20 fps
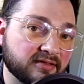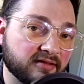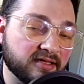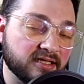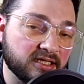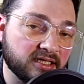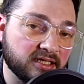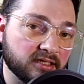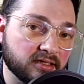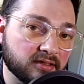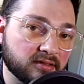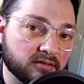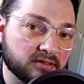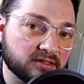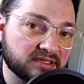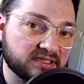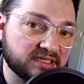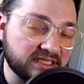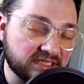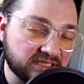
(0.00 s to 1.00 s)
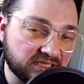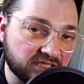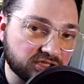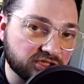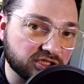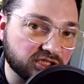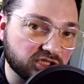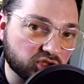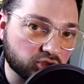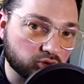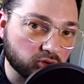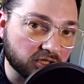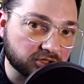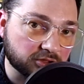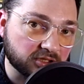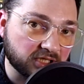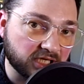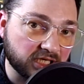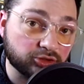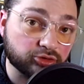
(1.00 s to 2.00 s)
the TCG
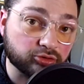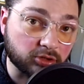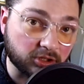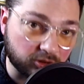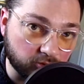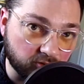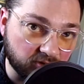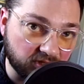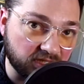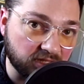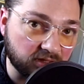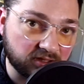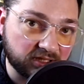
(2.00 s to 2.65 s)
structure deck Dragunity